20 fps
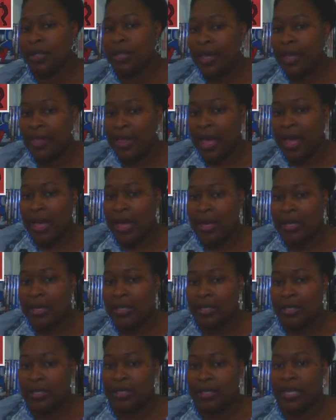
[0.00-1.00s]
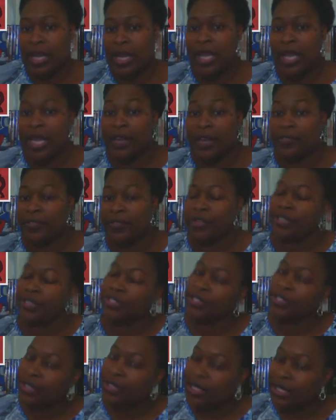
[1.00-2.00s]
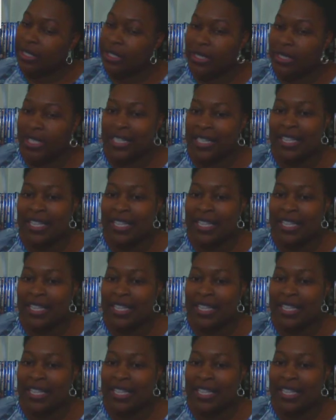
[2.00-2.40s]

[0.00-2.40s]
like that, let's say adventurous,